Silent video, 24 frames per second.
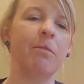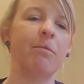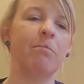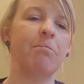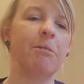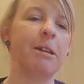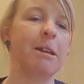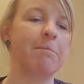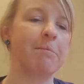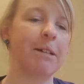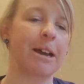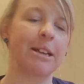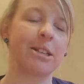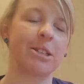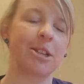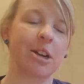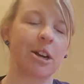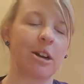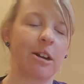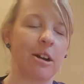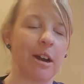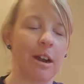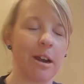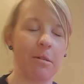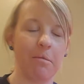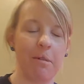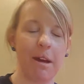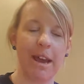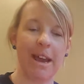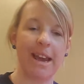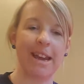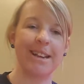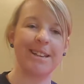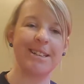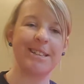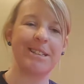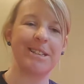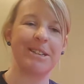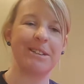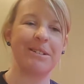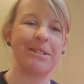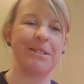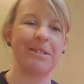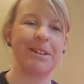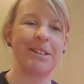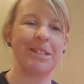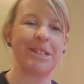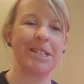Bean bags are a great way
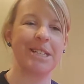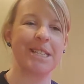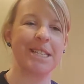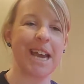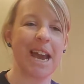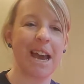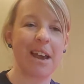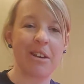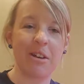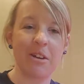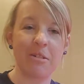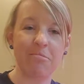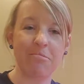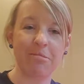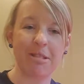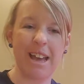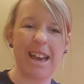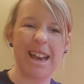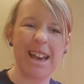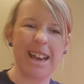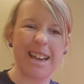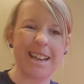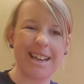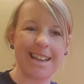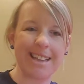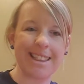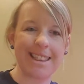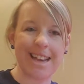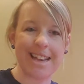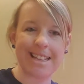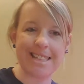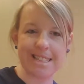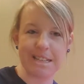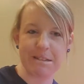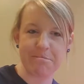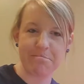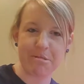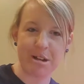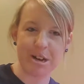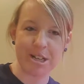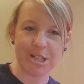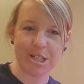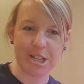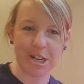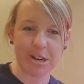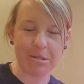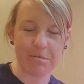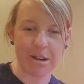to just kind of play and get that deep
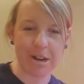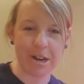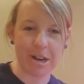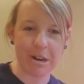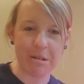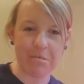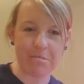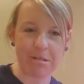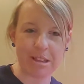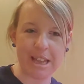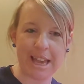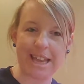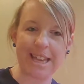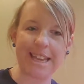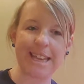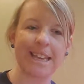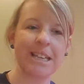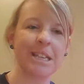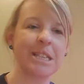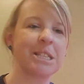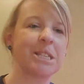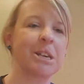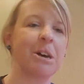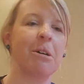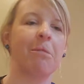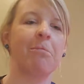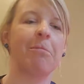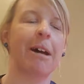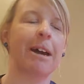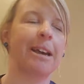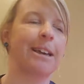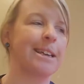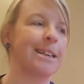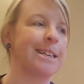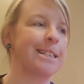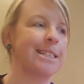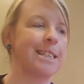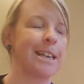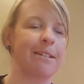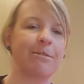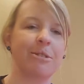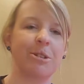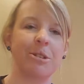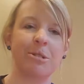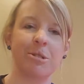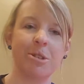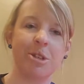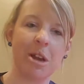pressure when you're playing. So my kids
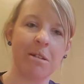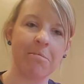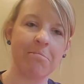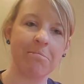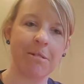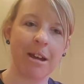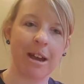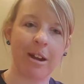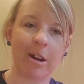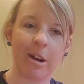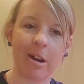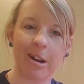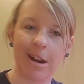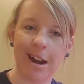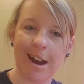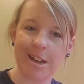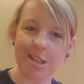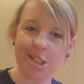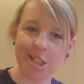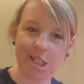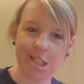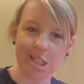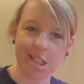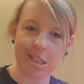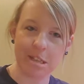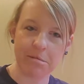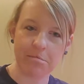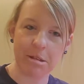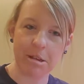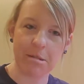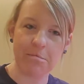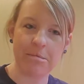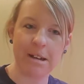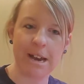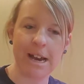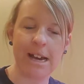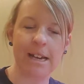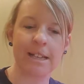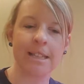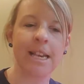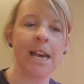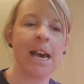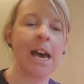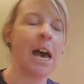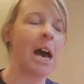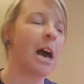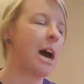love to jump and crash into the bean bags.